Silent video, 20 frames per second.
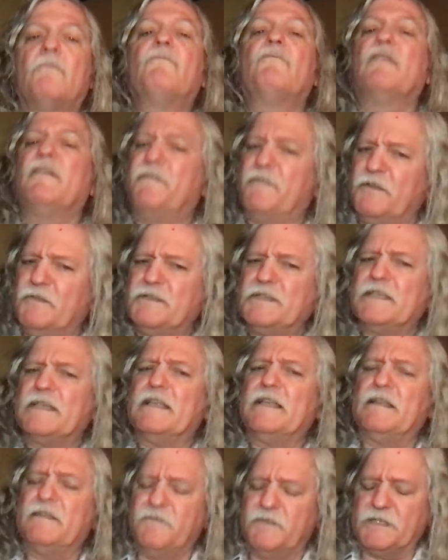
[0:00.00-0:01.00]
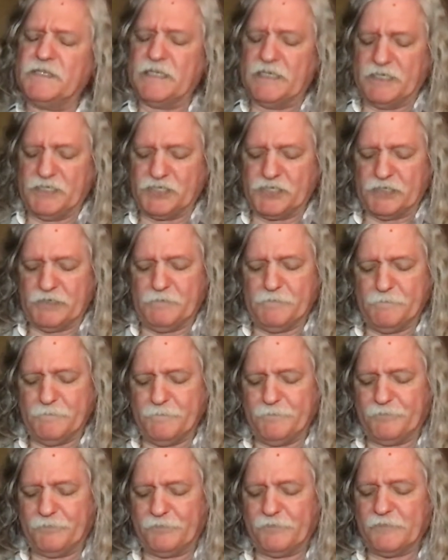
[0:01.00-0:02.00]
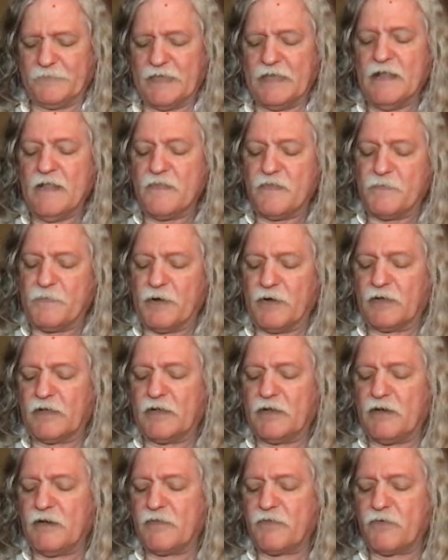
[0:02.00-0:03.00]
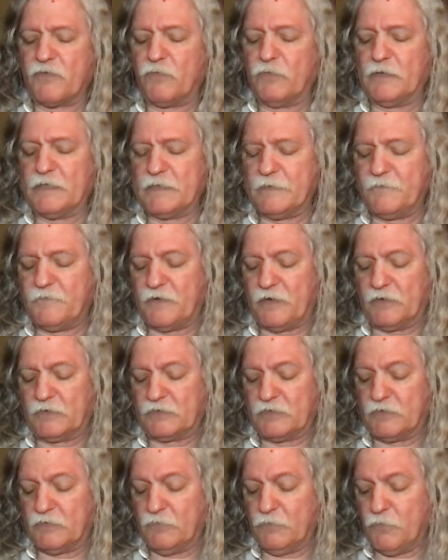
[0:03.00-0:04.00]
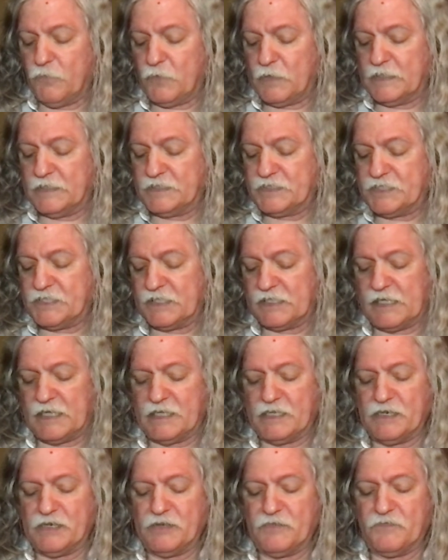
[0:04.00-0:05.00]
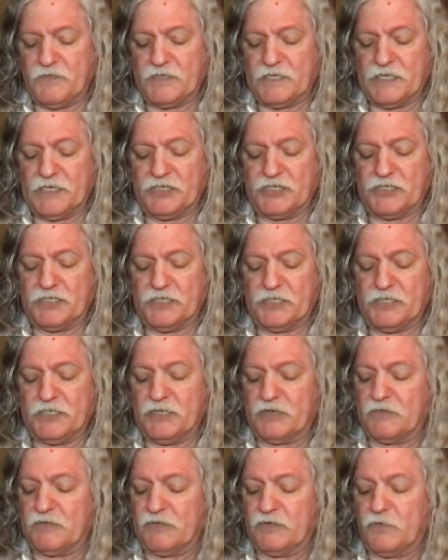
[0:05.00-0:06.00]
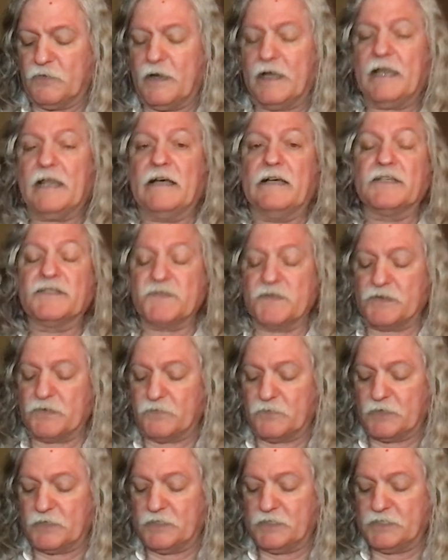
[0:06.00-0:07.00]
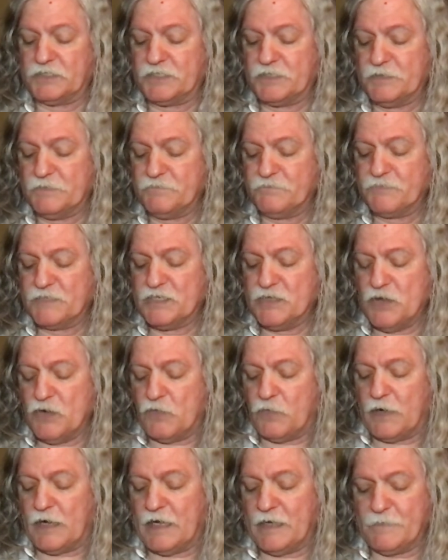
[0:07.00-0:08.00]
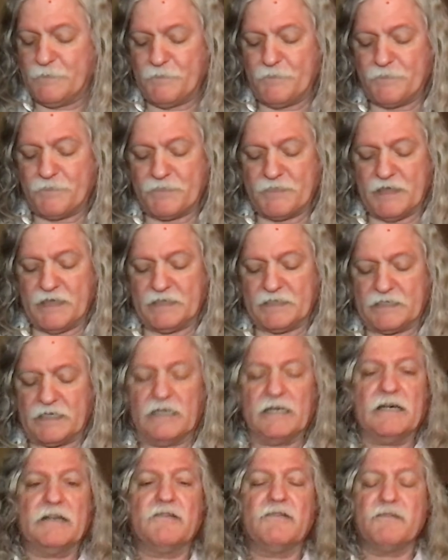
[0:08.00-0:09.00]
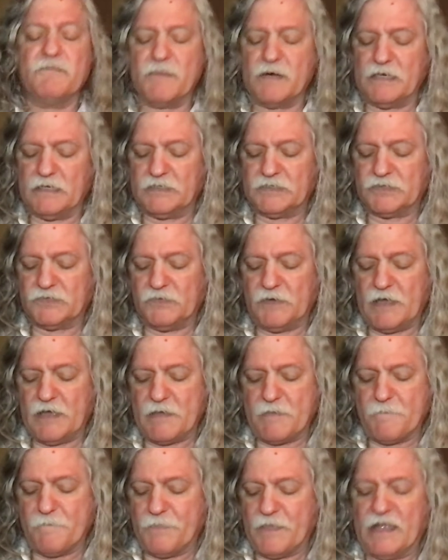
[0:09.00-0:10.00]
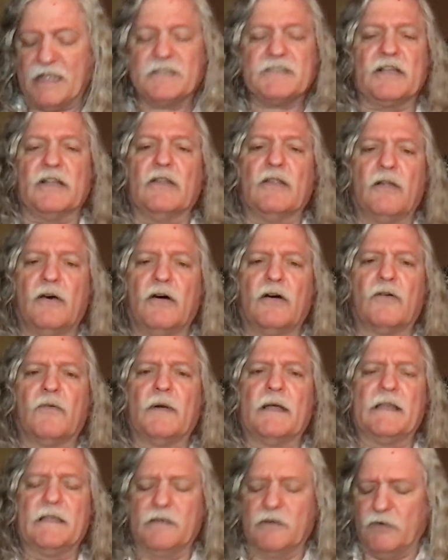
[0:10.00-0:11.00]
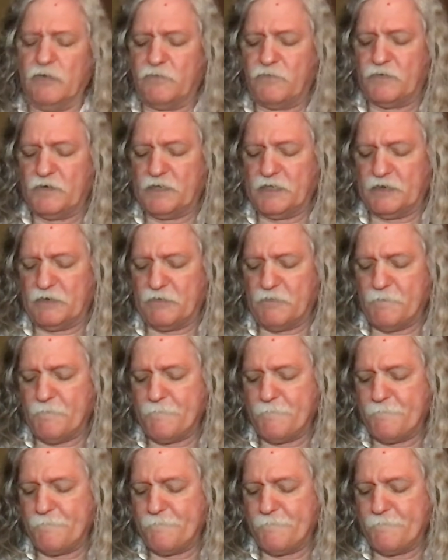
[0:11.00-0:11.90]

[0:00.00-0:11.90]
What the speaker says: Refusing an invitation. The American author William Faulkner once declined an invitation to dinner at the White House with the words, "Why, that's 100 miles away. That's a long way to go for dinner."